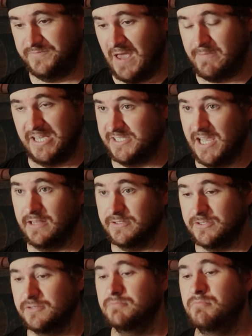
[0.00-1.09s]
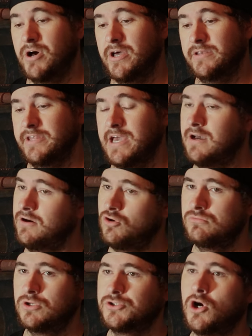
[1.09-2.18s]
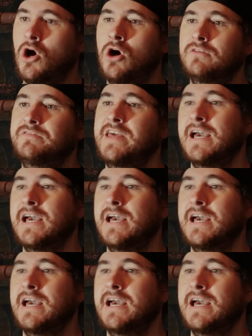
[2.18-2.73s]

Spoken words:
that makes sense. But yeah, almost all of